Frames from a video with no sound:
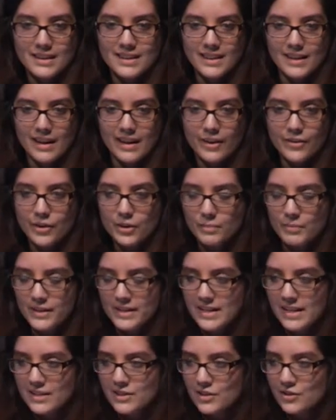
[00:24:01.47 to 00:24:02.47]
the other
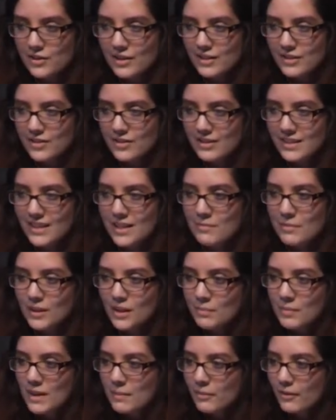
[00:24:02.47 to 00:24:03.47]
pedestrians are thinking, what
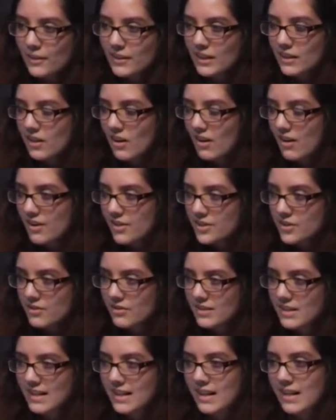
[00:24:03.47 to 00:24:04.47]
the people in the cars are
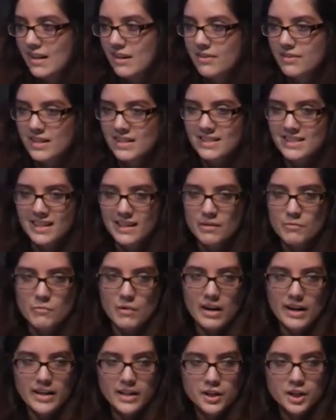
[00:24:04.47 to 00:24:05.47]
thinking. Are they saying,
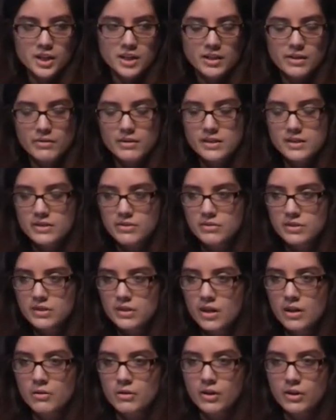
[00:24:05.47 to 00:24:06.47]
why is she going so
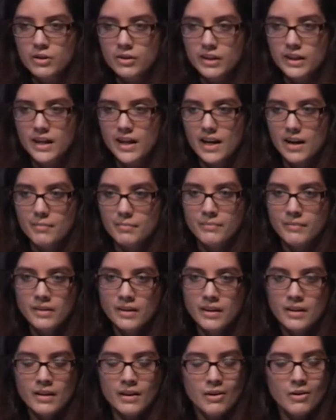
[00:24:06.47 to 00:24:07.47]
slow? Hurry up.
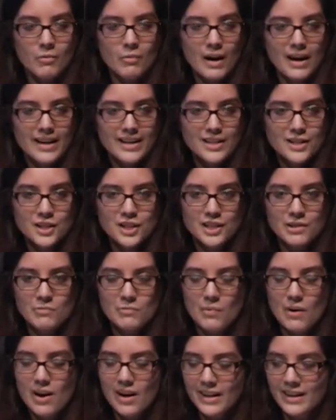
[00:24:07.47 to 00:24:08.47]
Why is she
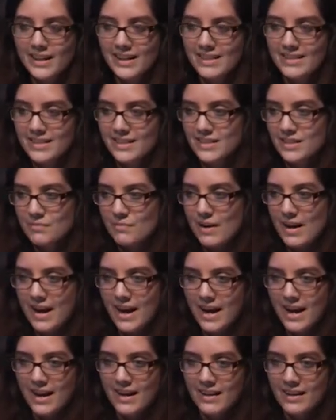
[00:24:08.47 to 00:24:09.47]
walking this
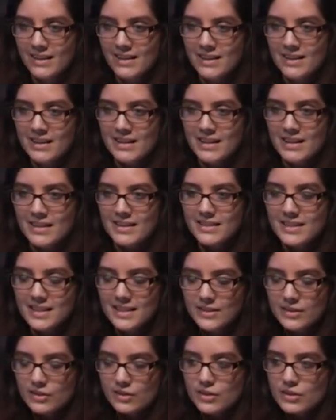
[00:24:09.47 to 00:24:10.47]
way?
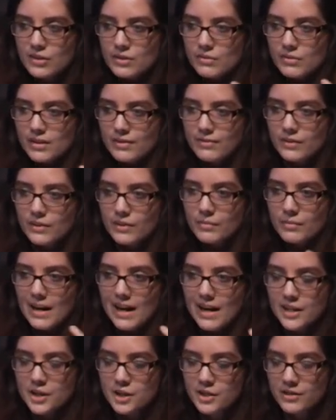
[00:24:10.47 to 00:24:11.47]
These are the sort of
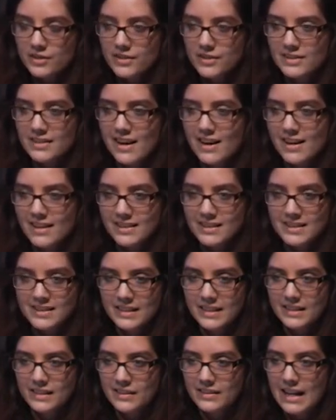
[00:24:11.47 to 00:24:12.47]
irrational thoughts
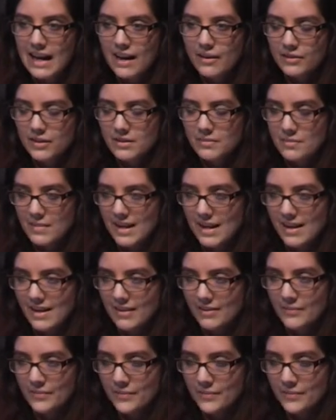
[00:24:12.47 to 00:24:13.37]
that clouded me.